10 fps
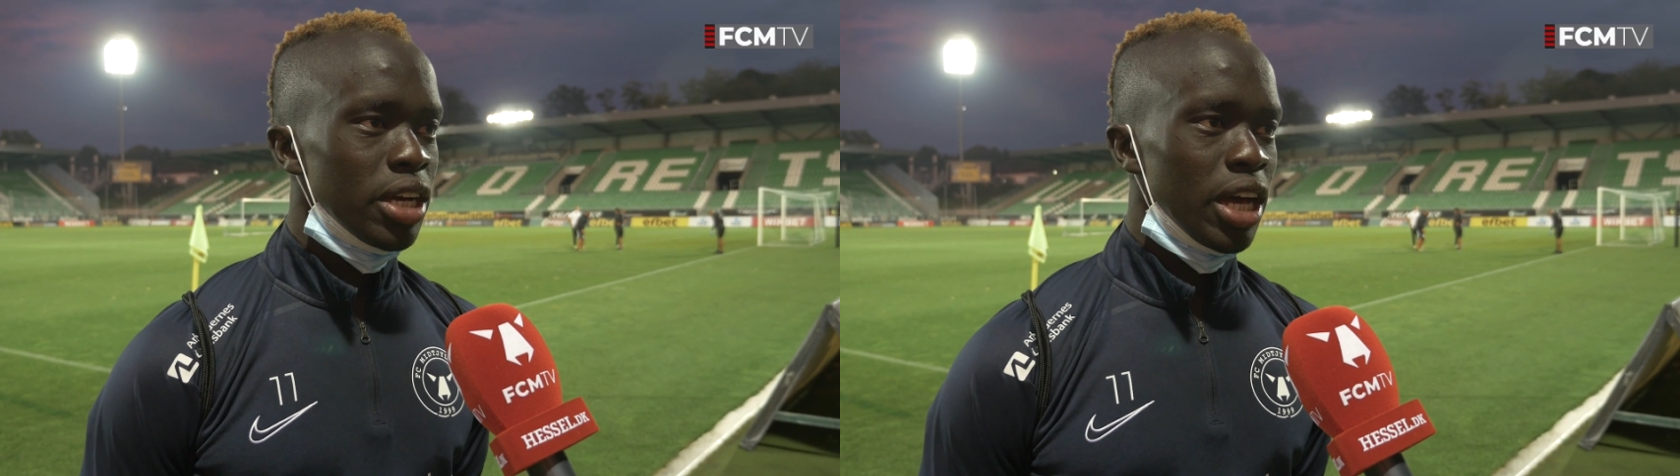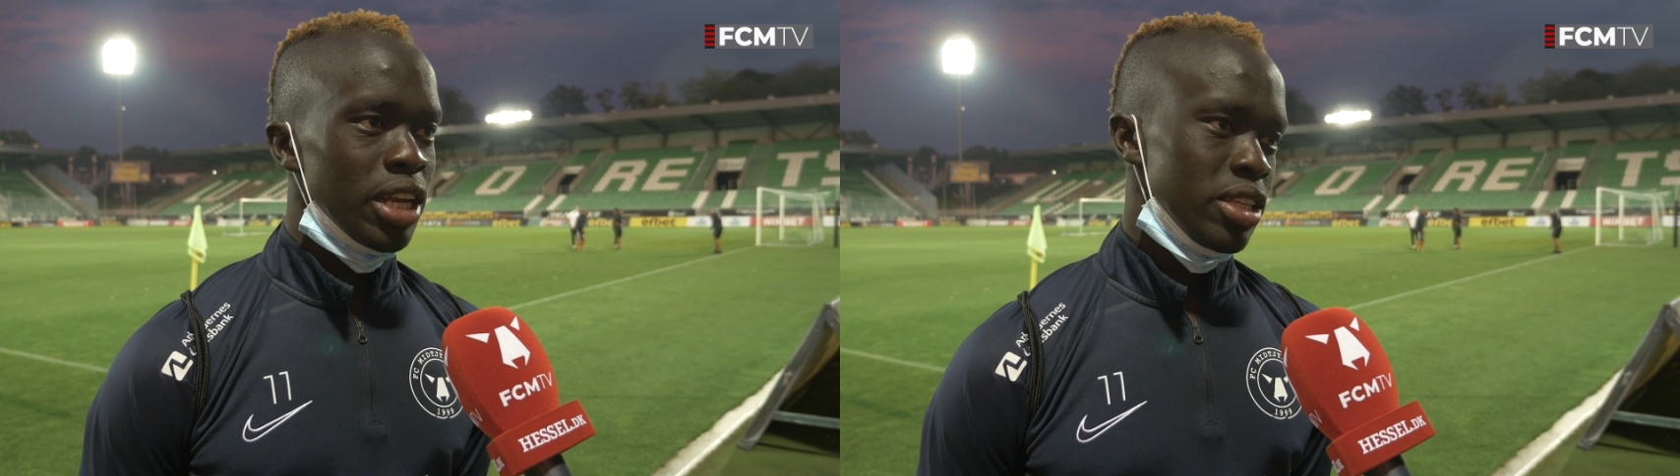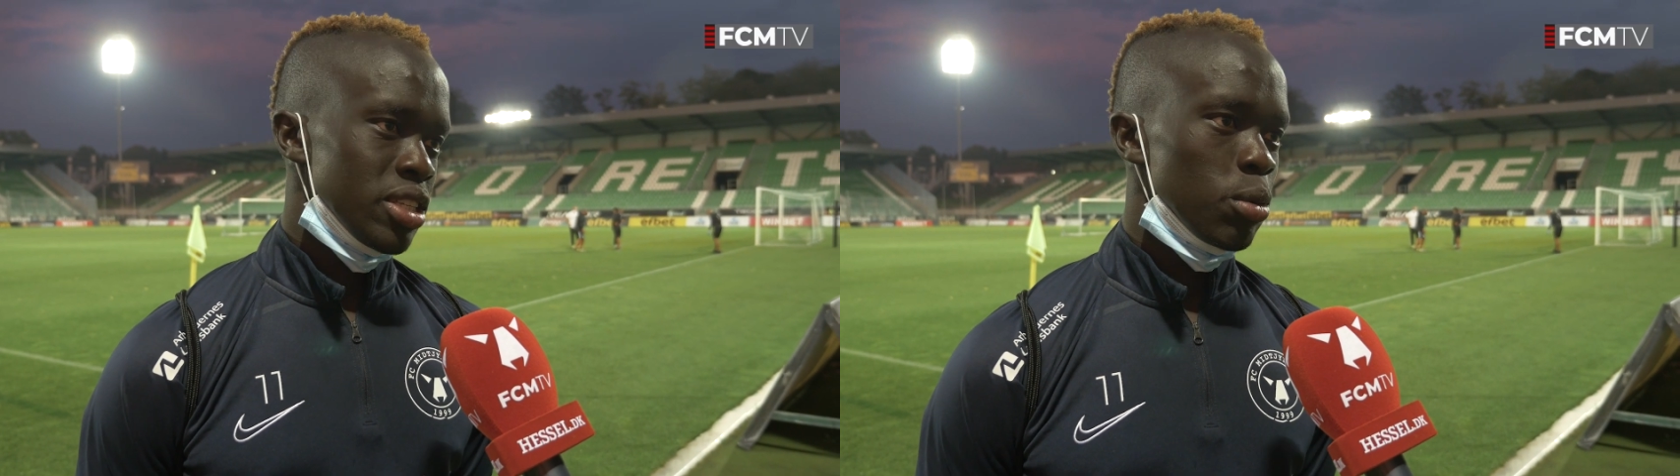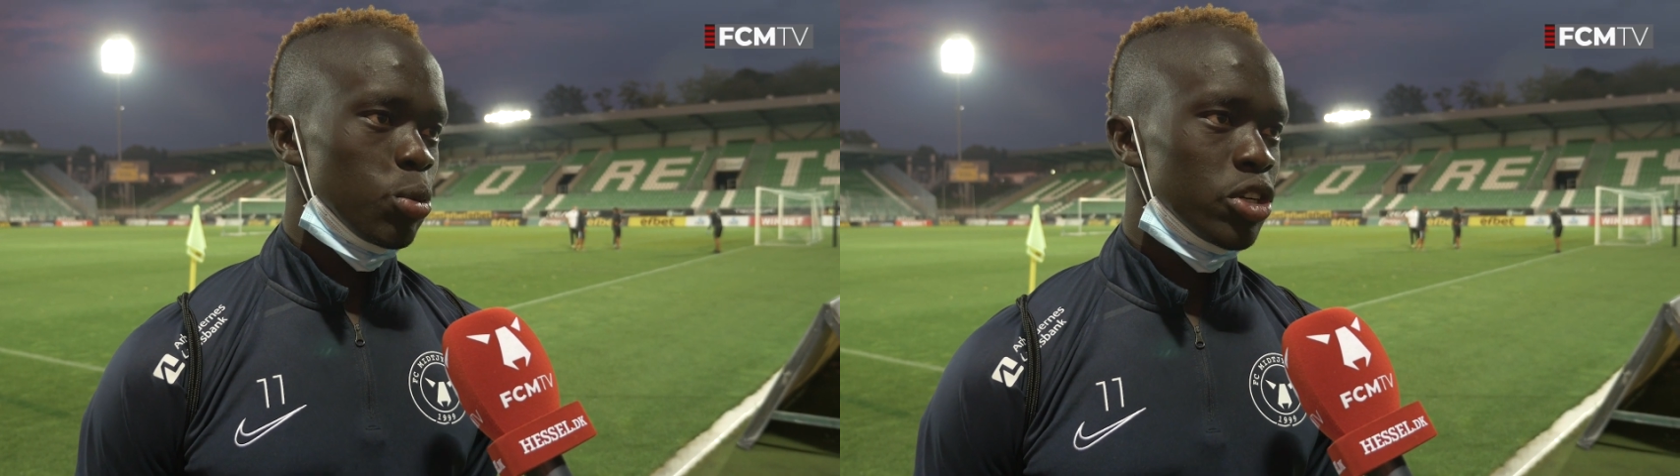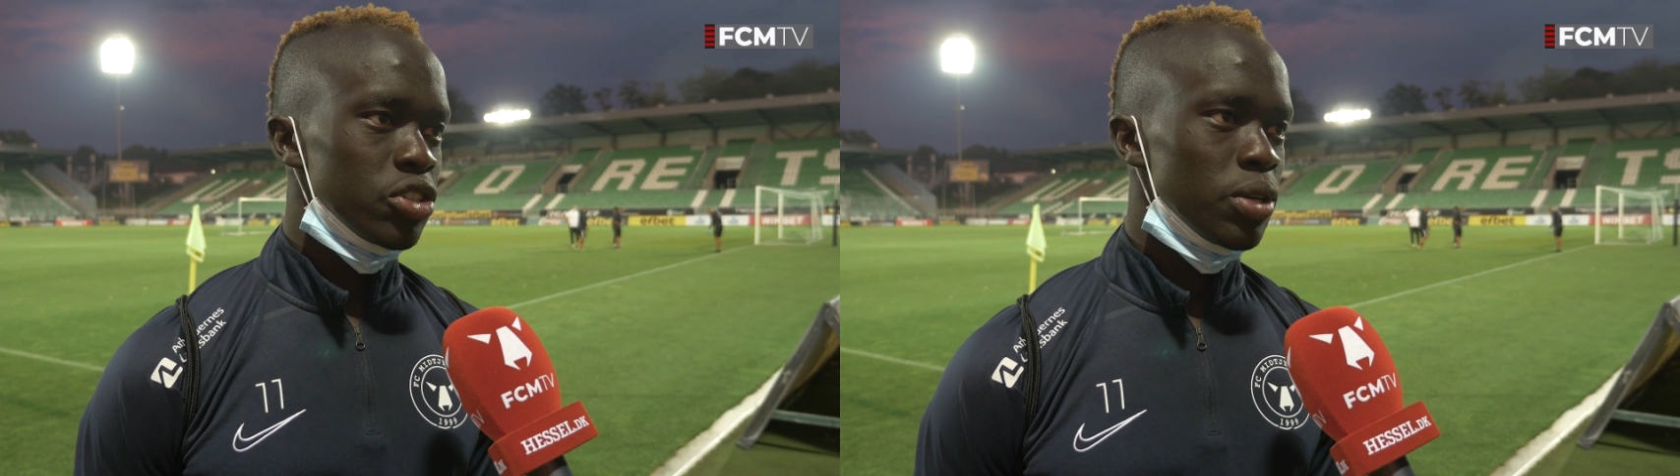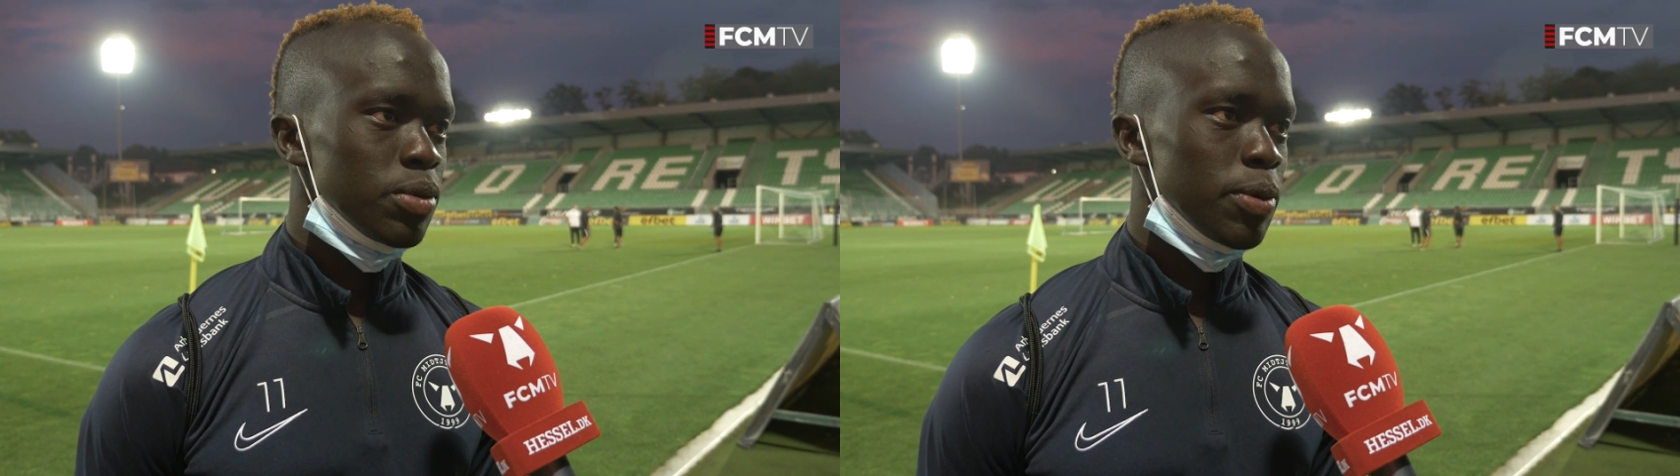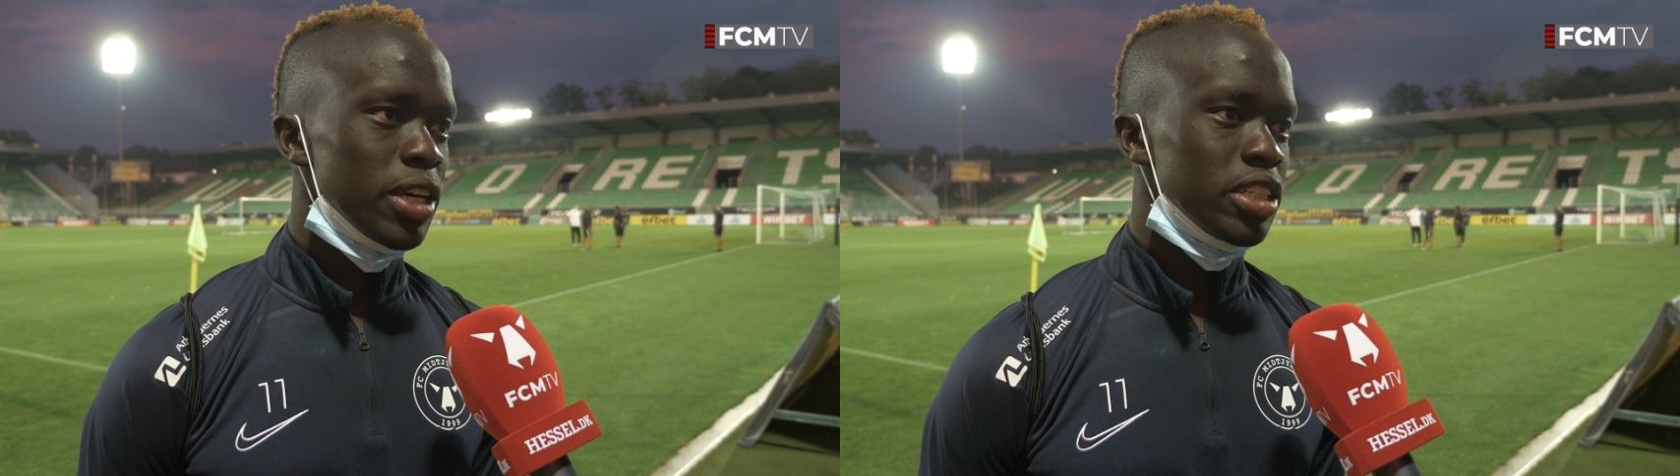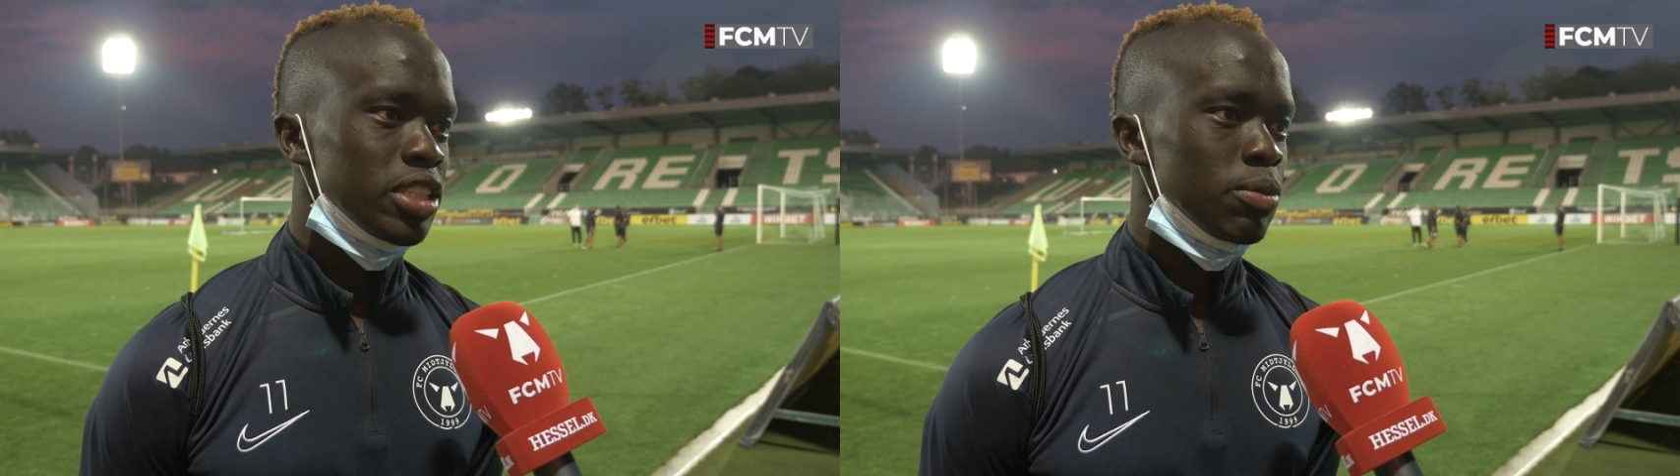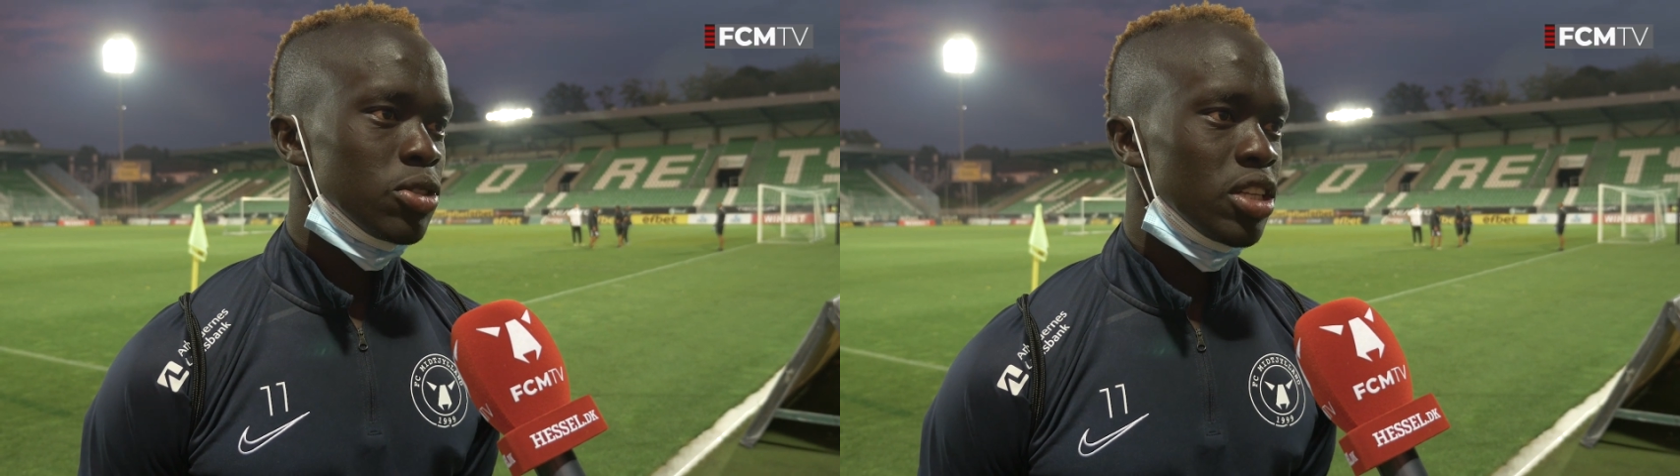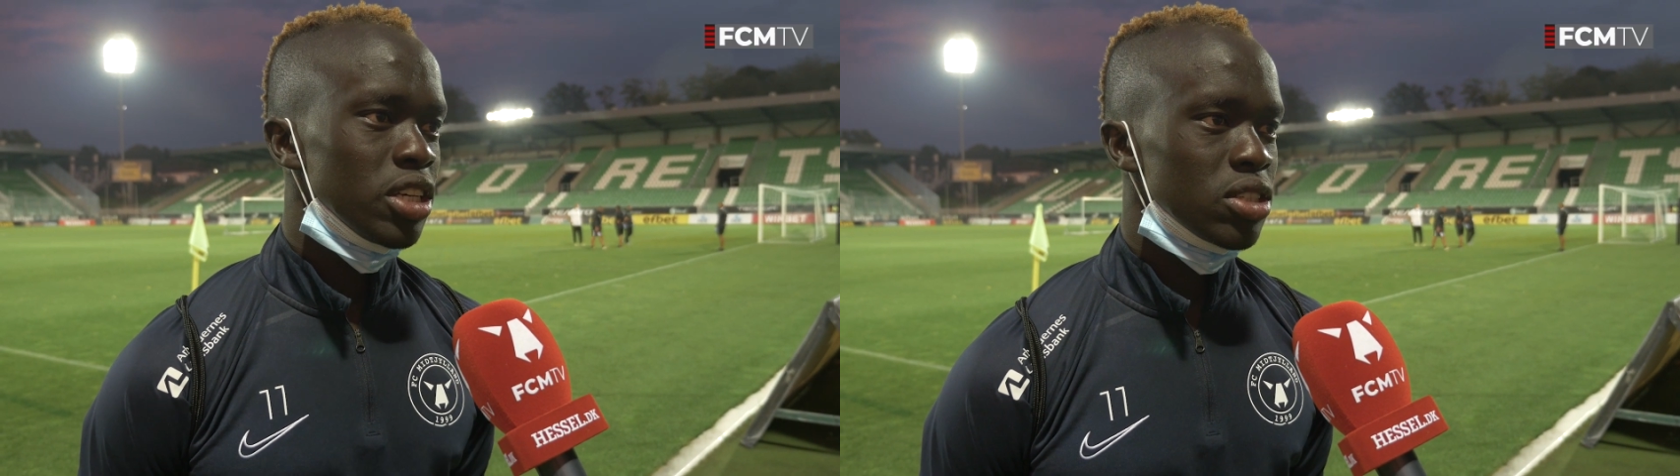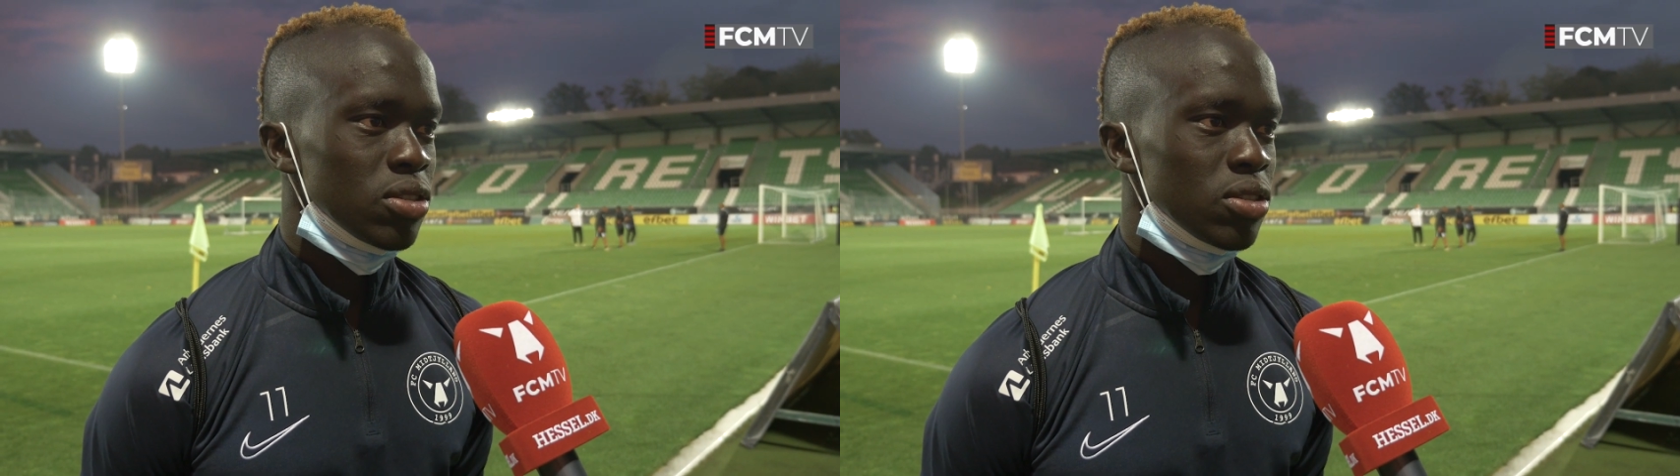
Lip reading: and it's everybody's dream to play in the Champions League.